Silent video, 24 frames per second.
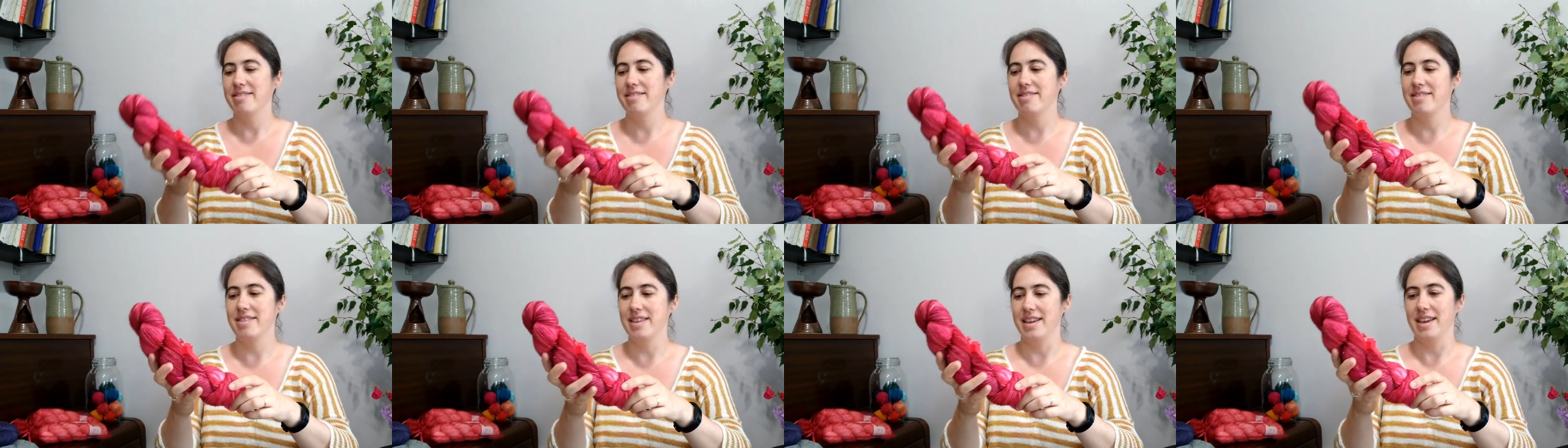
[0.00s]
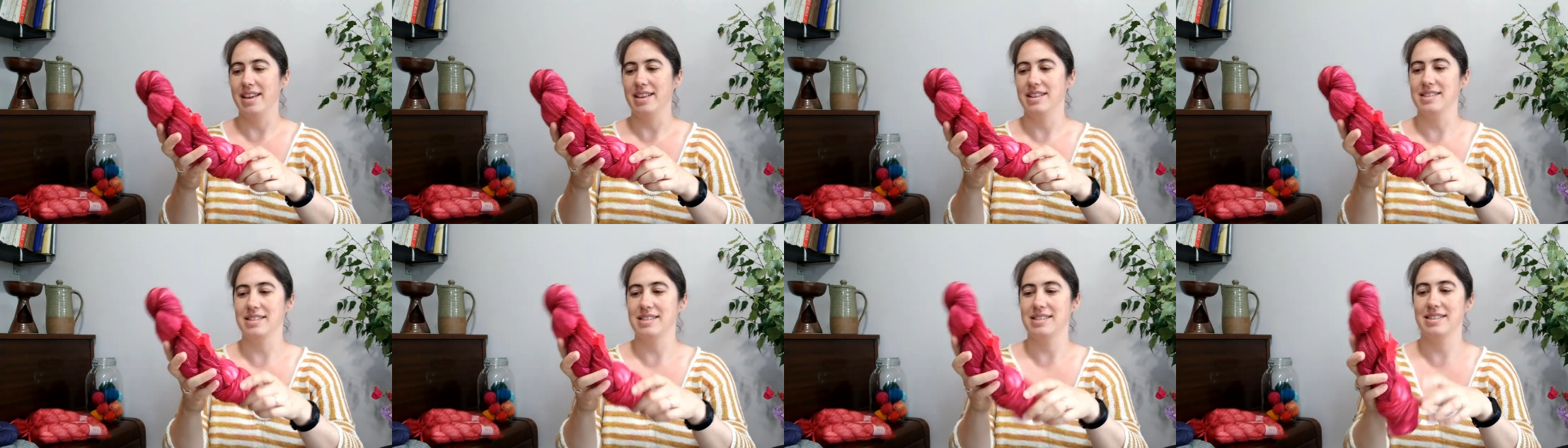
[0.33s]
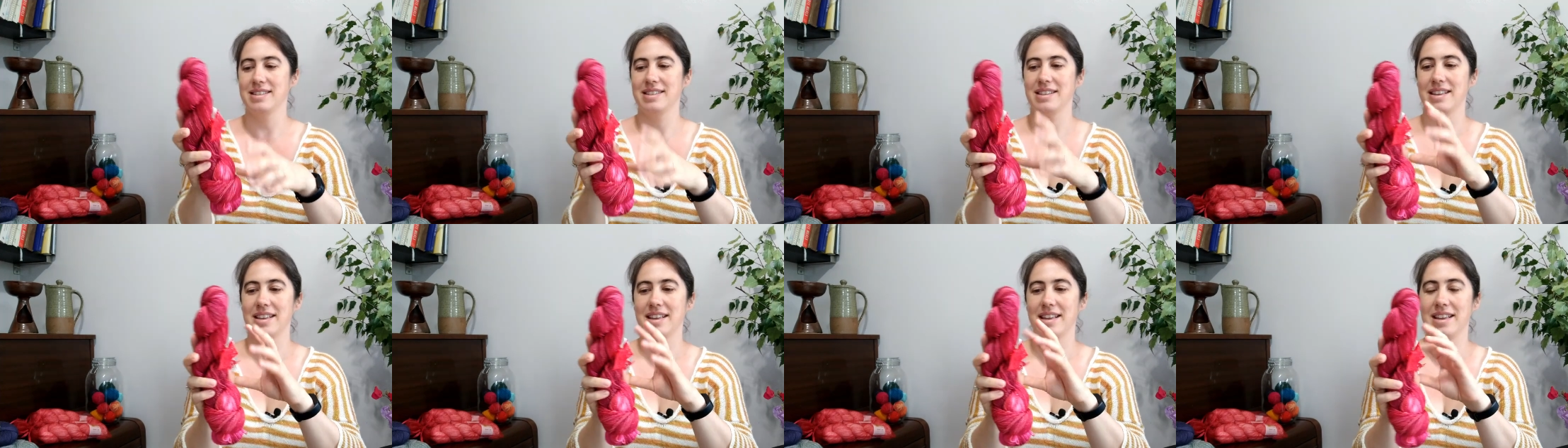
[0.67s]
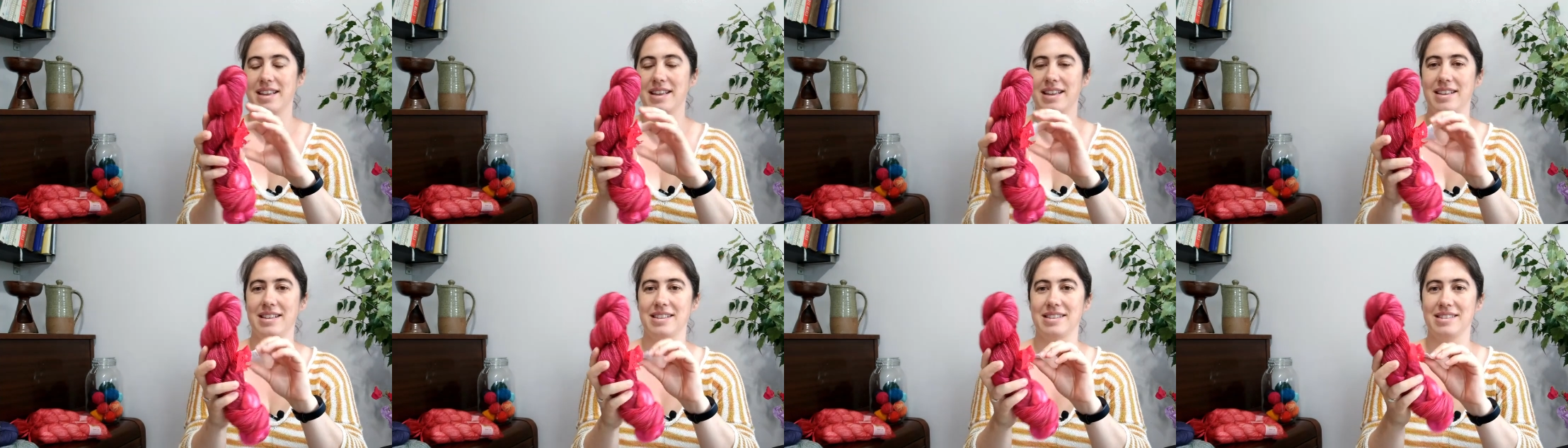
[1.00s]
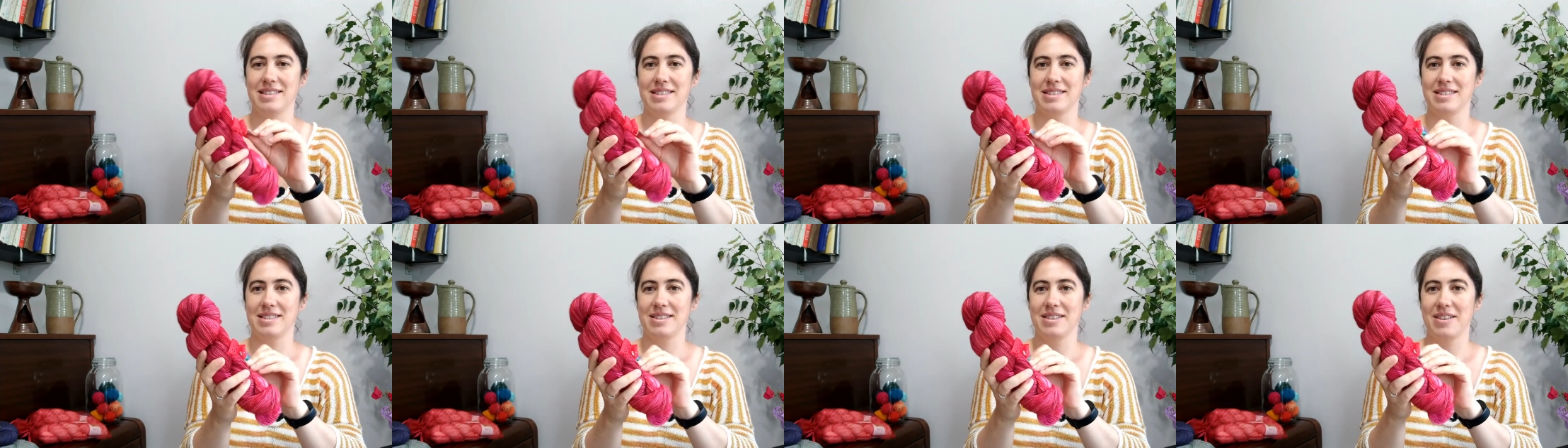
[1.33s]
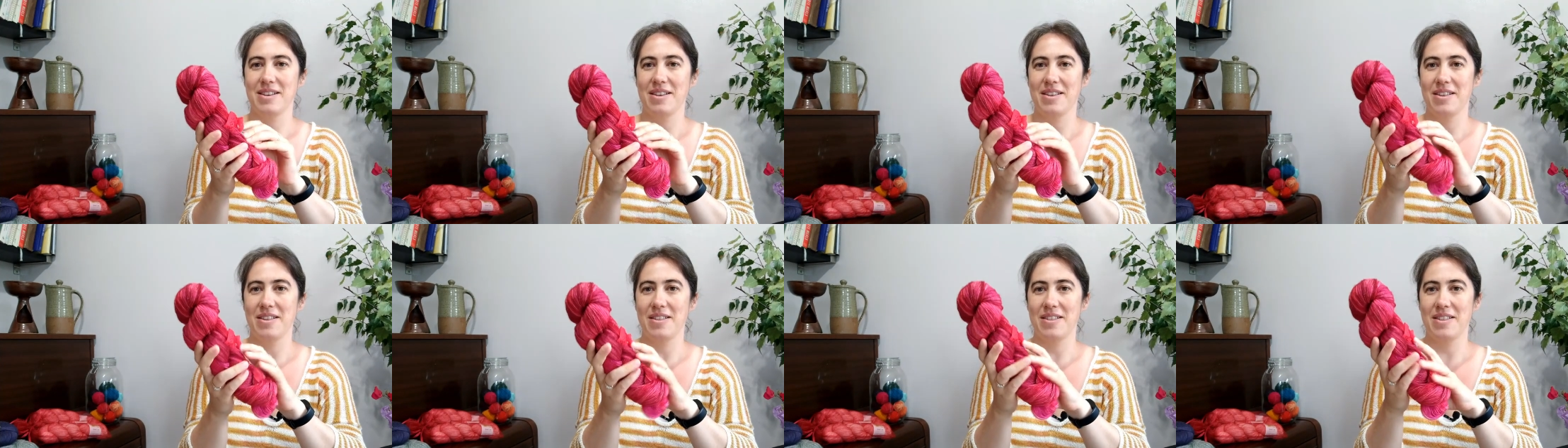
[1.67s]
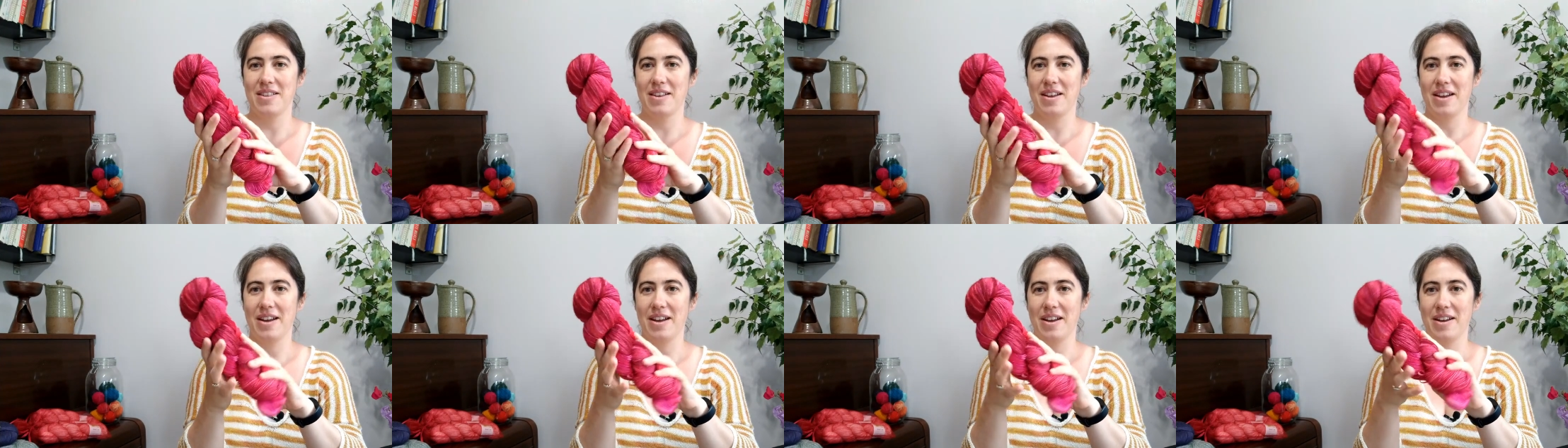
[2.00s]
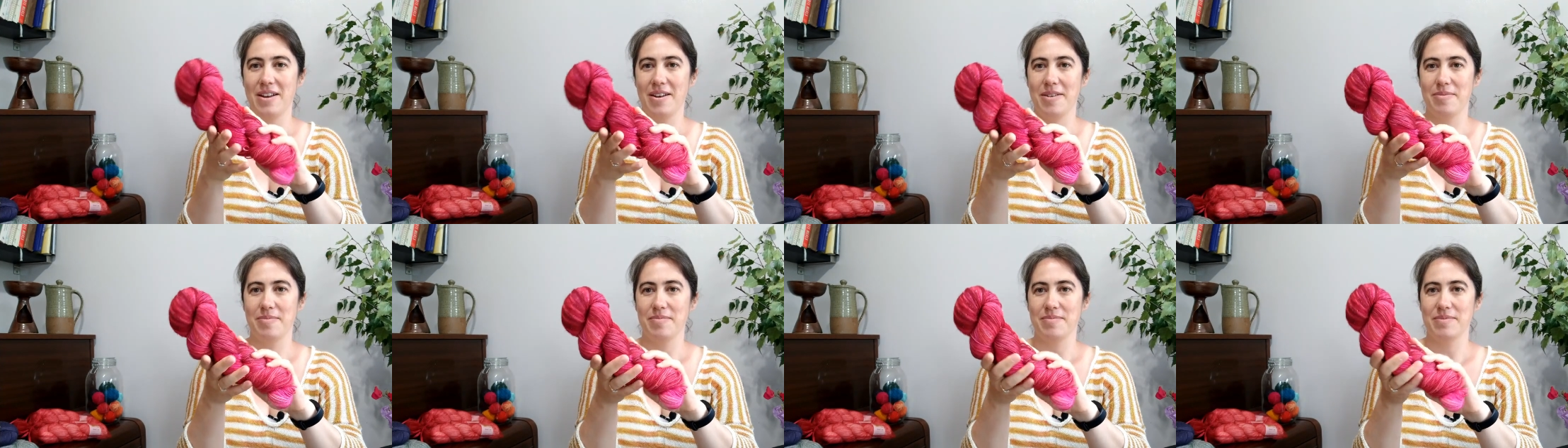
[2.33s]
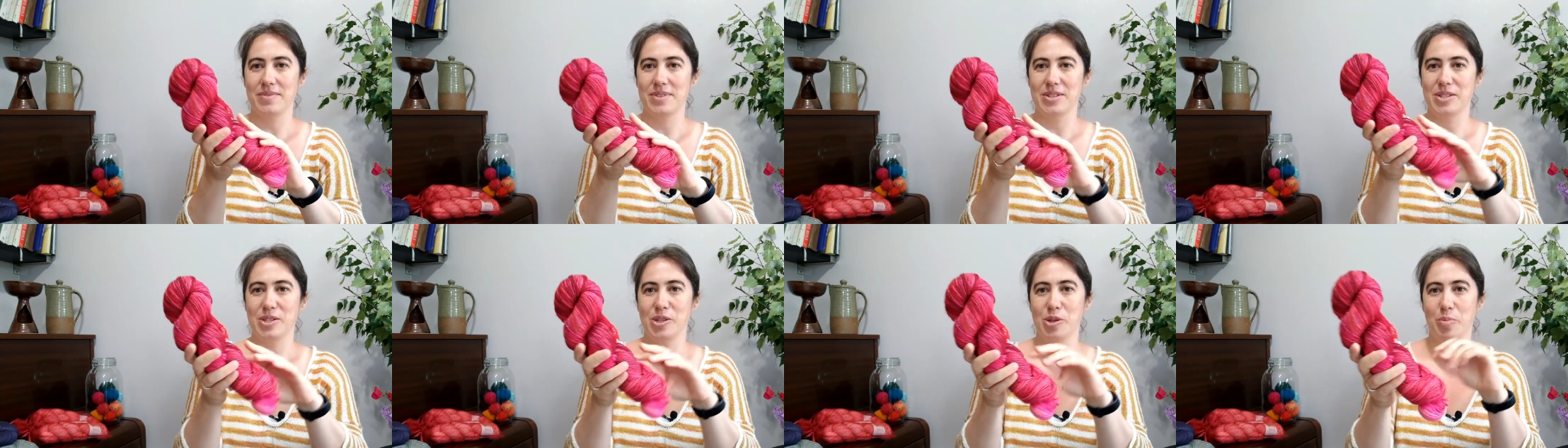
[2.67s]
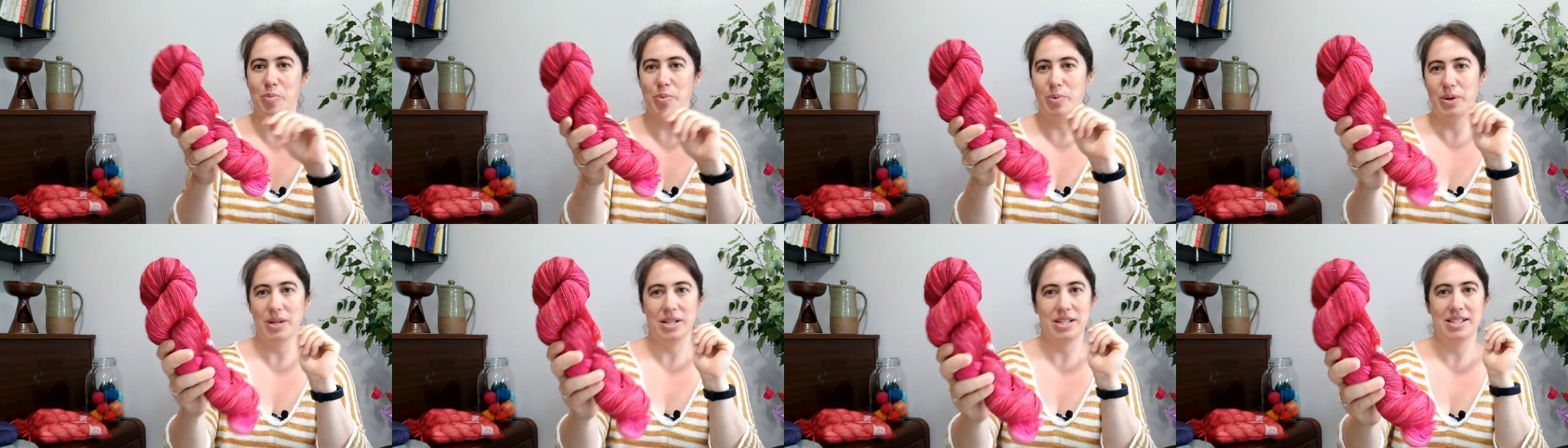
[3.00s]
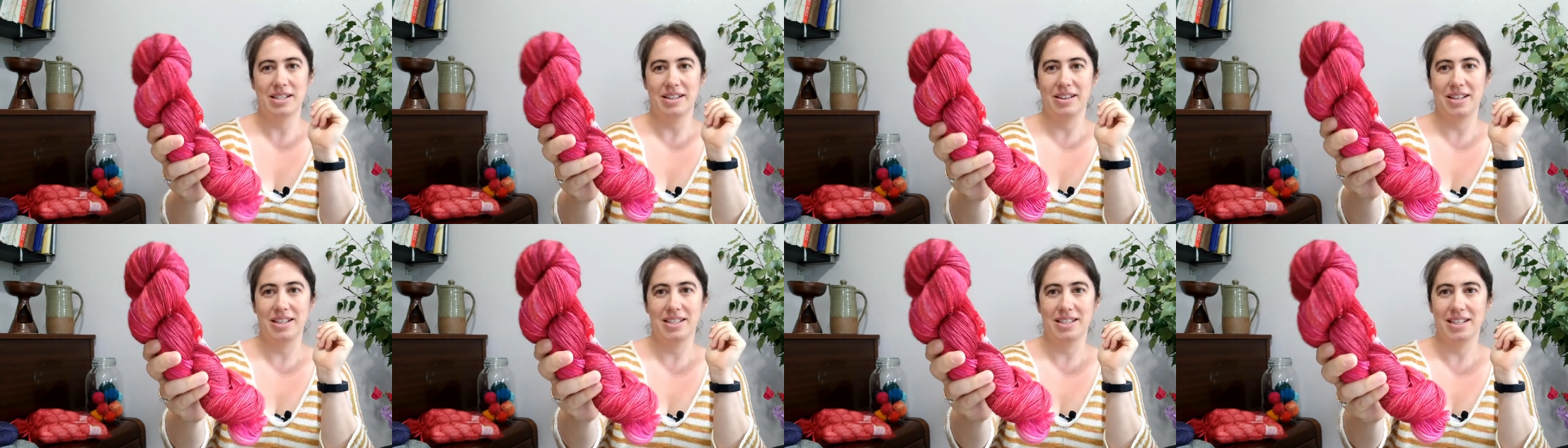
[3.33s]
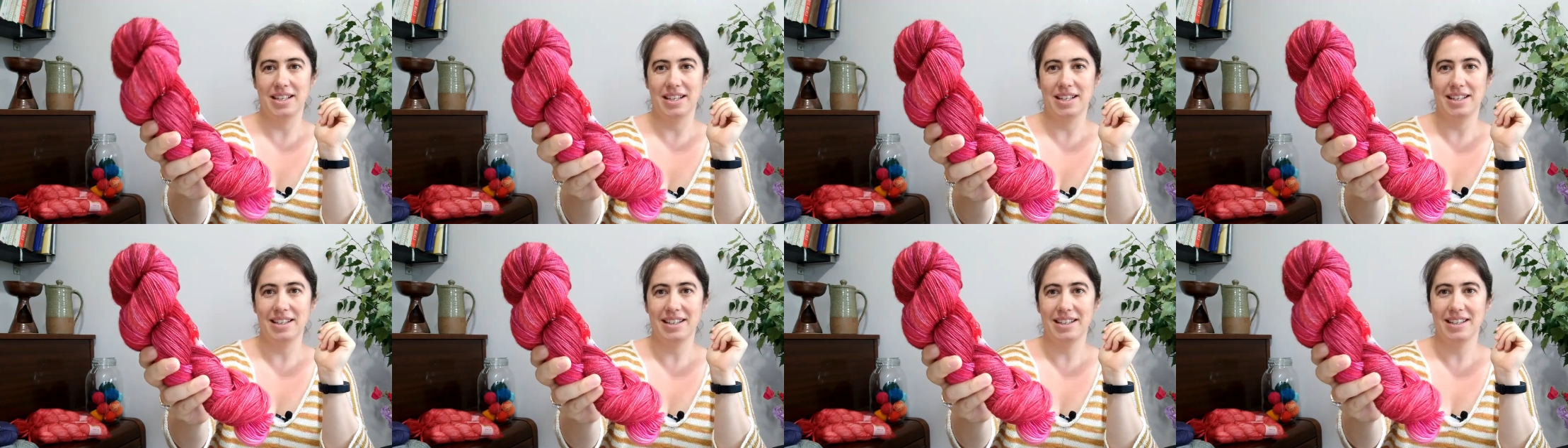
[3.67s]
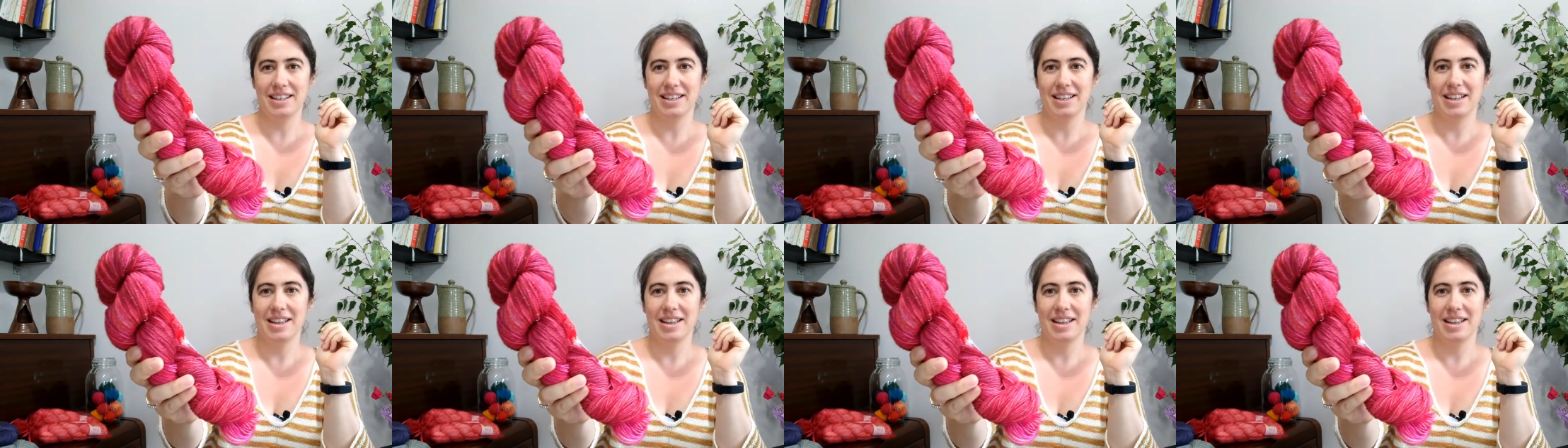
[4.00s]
This is super exciting